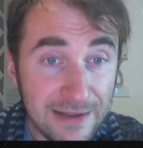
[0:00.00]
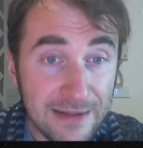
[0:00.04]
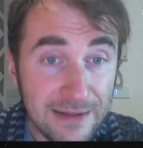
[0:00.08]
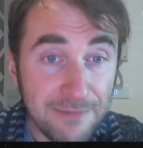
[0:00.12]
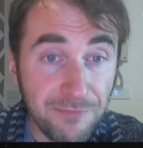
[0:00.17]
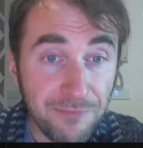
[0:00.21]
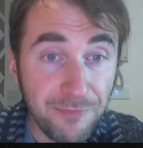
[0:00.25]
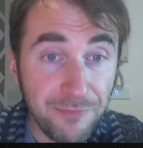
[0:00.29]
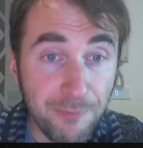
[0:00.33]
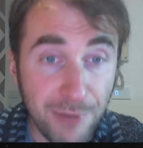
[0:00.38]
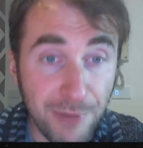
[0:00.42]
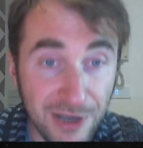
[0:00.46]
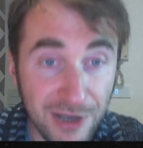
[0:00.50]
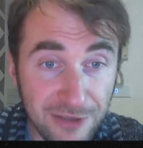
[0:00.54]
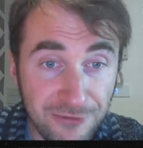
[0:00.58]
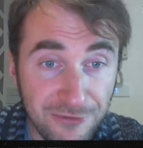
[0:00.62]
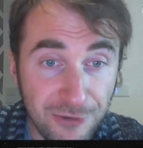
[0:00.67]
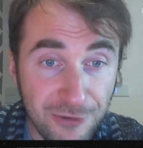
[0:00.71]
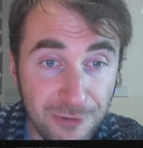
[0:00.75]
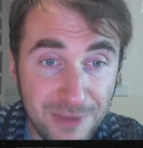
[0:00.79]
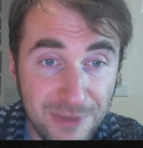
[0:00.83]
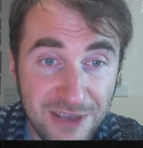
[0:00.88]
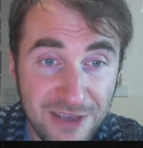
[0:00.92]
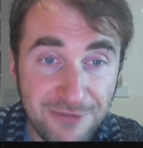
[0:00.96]
But for
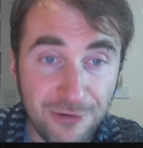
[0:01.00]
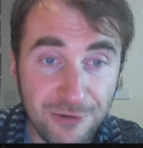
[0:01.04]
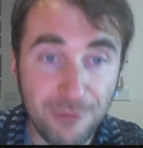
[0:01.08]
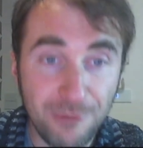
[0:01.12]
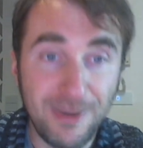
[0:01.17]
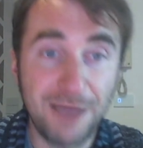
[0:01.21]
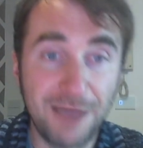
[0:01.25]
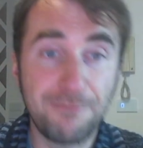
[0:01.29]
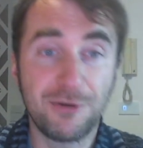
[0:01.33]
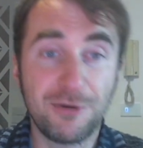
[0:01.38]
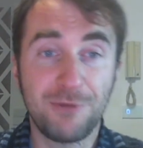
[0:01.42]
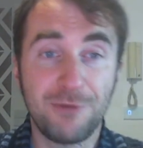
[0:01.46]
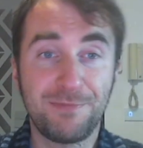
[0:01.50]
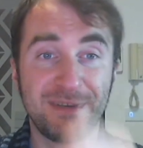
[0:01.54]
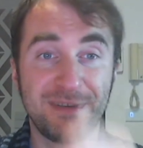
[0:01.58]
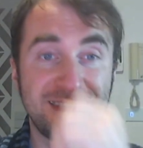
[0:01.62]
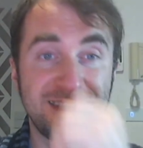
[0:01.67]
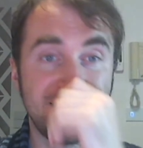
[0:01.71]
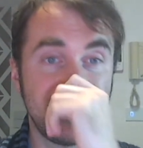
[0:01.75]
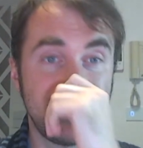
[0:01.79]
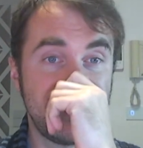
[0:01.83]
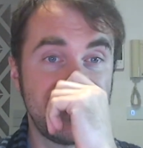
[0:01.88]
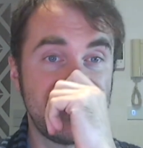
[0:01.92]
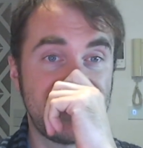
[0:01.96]
me, for my
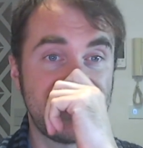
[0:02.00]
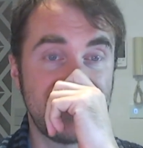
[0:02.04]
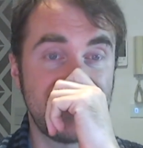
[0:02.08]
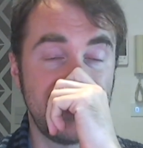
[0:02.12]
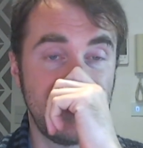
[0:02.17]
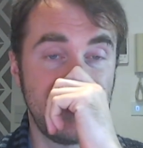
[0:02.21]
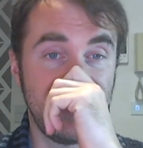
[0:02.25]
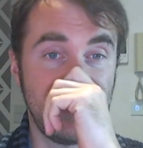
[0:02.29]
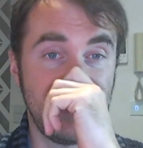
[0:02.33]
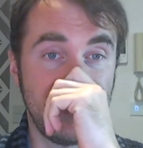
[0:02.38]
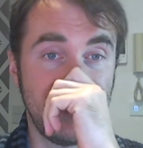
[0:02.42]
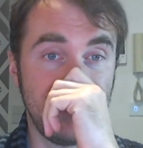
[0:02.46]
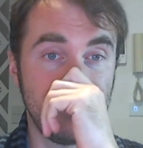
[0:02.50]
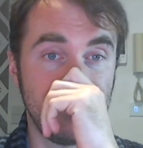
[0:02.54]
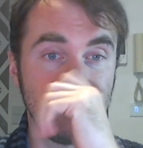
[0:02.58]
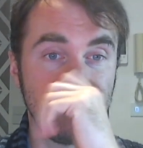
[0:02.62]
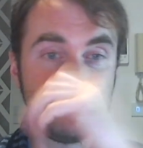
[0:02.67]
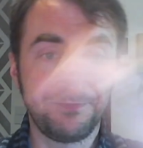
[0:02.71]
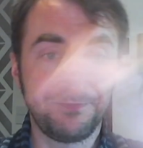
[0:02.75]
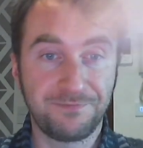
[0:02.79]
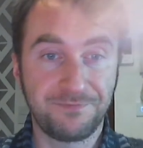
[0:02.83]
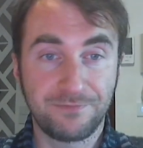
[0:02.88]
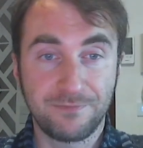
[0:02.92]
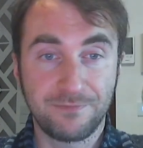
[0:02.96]
purposes,
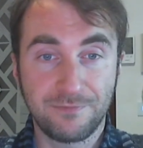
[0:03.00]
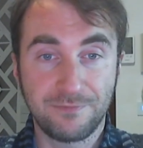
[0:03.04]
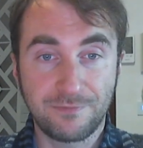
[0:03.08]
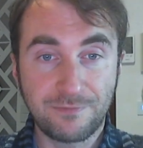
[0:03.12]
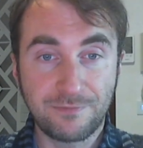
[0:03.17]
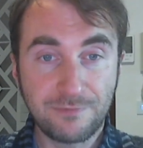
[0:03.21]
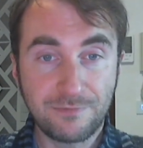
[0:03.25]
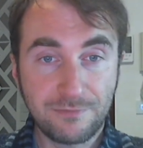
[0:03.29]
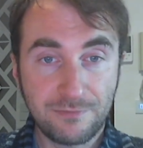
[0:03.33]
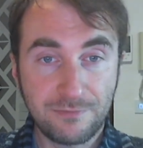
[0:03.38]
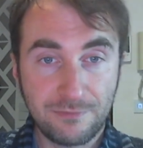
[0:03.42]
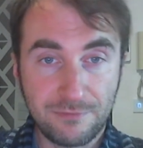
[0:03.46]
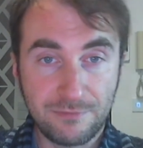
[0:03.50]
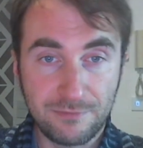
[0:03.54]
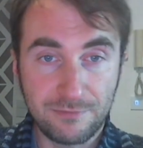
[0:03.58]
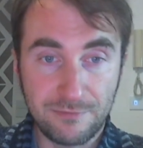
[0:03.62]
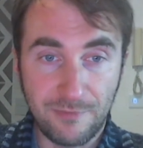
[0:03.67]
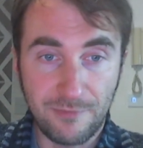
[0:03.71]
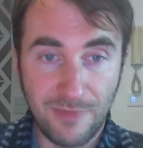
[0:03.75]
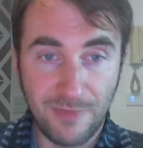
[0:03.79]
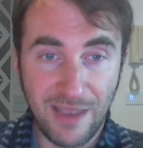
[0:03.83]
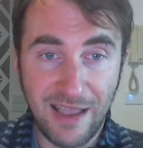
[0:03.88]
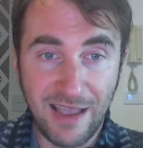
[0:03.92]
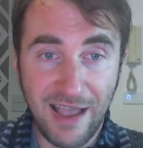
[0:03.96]

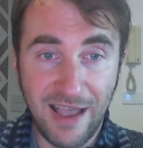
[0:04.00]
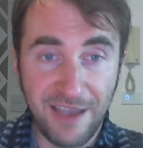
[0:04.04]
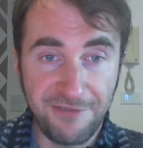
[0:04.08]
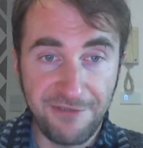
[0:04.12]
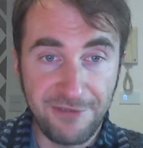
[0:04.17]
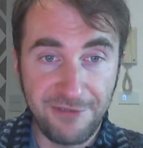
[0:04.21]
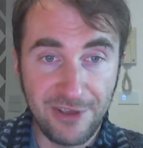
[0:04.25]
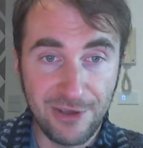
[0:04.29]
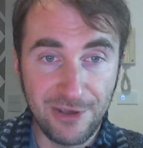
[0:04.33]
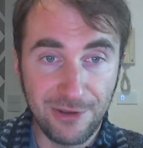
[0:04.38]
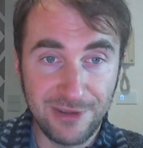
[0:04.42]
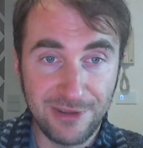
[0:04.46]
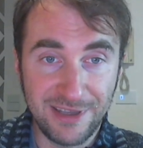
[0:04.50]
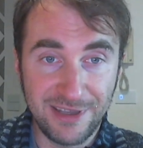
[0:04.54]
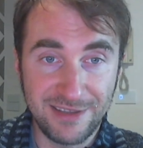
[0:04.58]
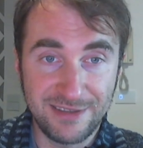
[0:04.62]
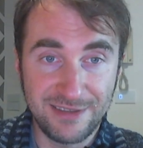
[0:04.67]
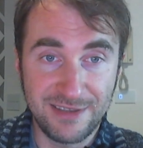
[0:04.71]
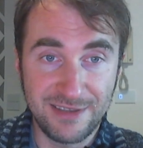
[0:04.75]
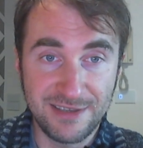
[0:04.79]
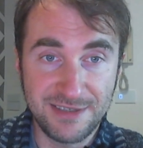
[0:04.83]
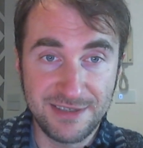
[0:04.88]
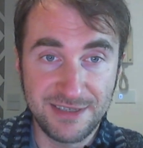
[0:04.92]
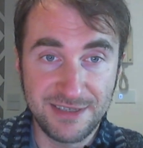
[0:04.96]
I feel that
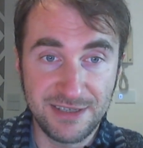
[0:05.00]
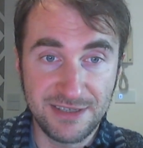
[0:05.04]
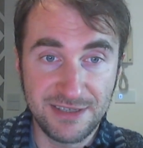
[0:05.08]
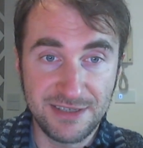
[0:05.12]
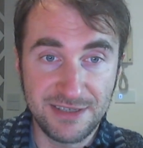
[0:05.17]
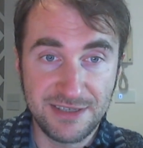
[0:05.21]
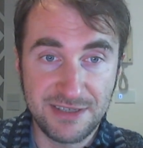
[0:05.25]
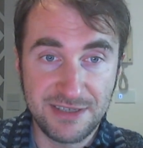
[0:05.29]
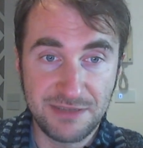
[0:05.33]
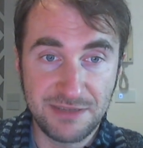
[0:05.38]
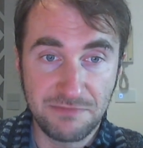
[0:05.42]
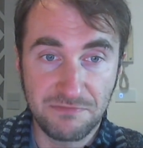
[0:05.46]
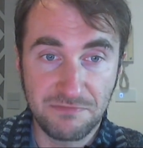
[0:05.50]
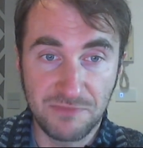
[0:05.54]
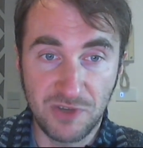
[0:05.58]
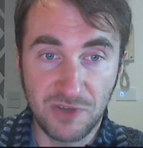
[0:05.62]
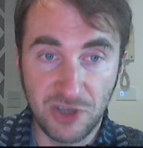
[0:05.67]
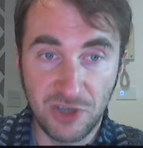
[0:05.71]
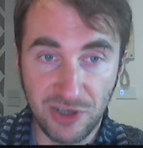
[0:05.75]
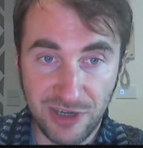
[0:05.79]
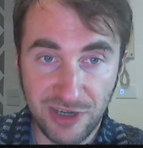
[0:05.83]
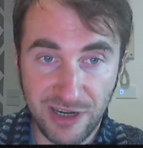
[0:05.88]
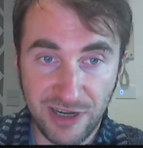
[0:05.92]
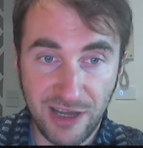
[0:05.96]
this is good
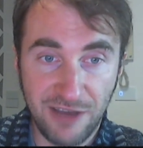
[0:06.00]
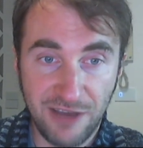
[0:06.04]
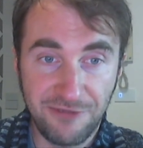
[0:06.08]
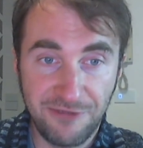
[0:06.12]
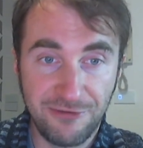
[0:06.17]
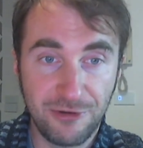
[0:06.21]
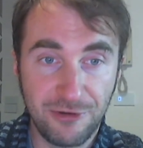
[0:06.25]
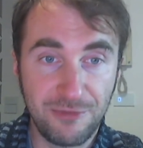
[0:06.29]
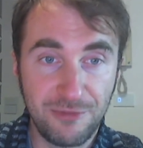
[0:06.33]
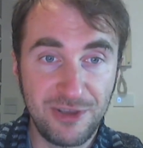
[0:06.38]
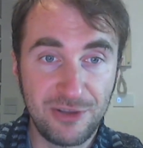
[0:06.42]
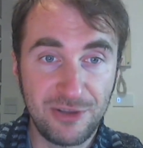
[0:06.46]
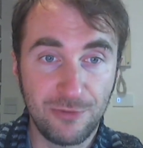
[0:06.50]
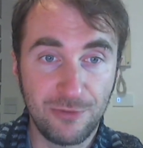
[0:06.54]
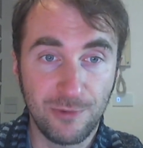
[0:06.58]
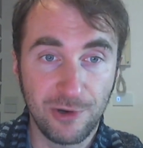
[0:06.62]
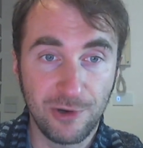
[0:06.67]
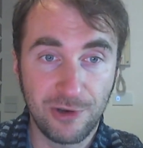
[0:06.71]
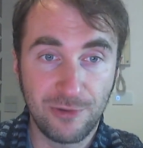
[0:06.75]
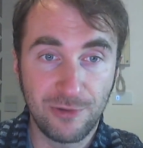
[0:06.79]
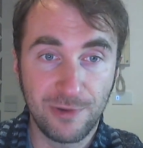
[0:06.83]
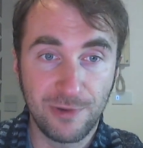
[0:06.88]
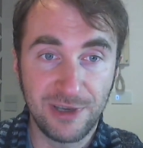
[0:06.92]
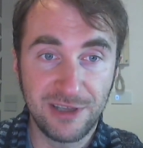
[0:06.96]
enough for me to work
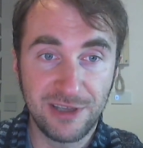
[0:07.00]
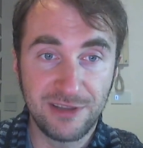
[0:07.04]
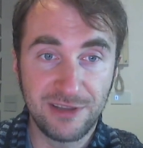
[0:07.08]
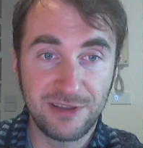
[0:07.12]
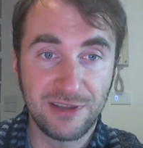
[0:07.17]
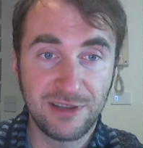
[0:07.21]
with.